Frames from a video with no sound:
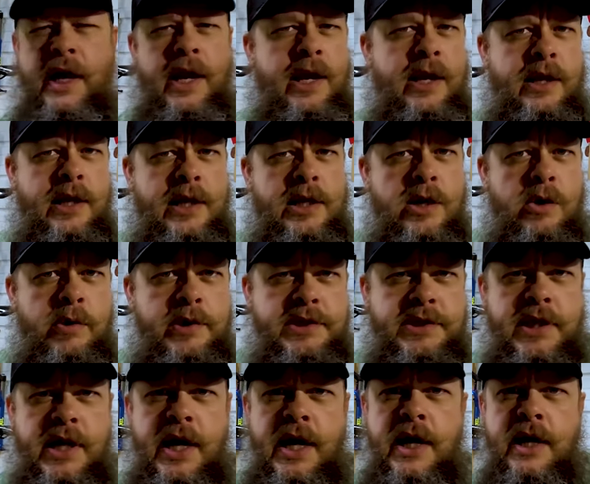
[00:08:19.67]
And like I always
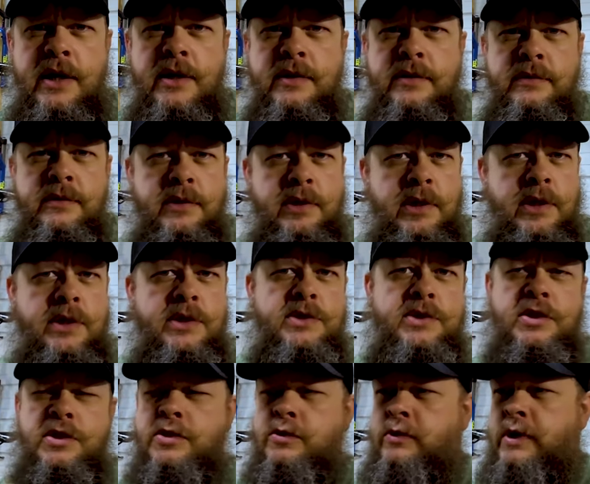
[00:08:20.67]
say,
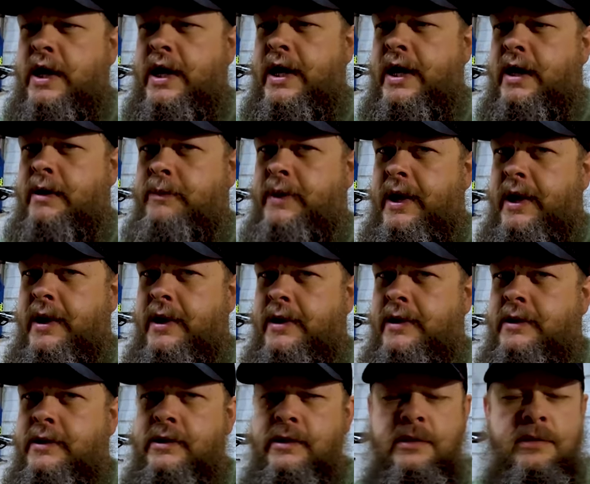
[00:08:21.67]
just ride,
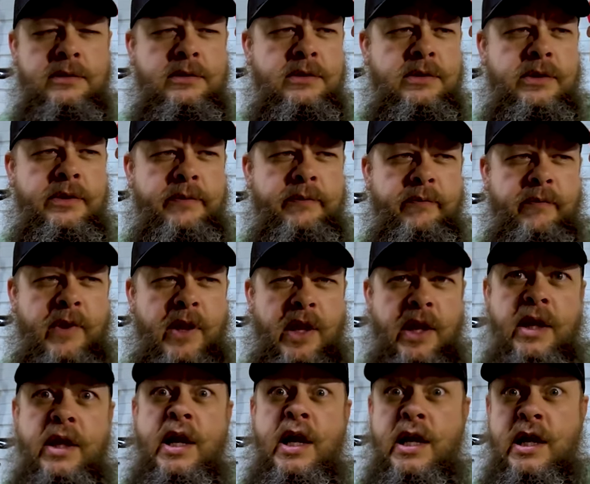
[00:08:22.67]
man.
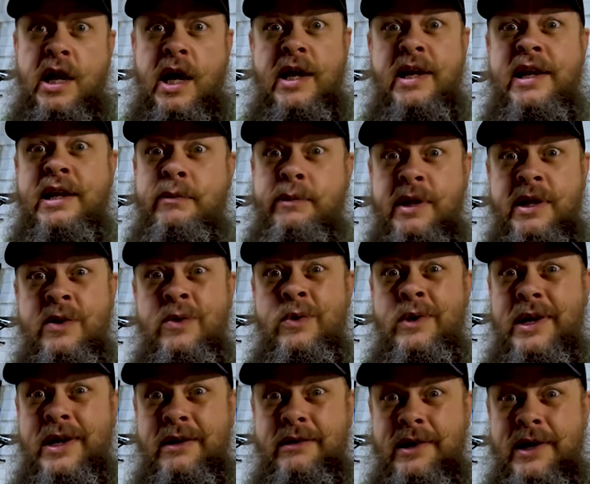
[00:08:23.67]
And I, I need to be
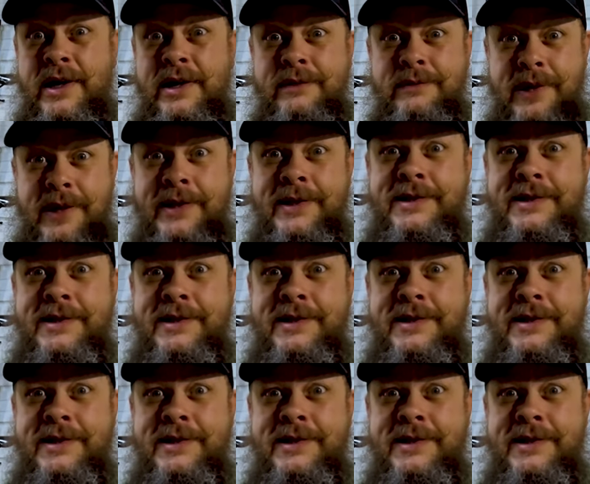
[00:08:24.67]
doing that, right?